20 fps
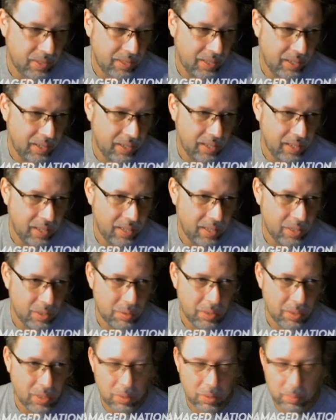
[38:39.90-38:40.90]
is
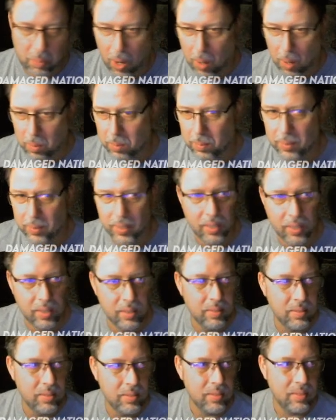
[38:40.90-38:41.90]
probably
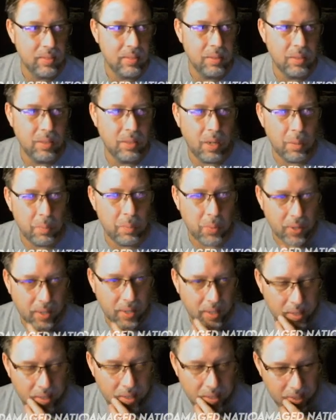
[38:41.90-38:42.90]
a
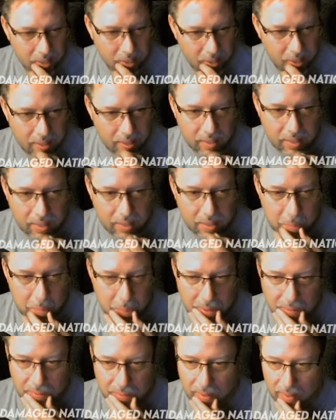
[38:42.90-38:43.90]
pretty
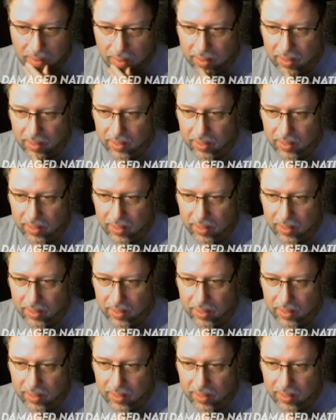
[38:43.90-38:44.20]
fun thing.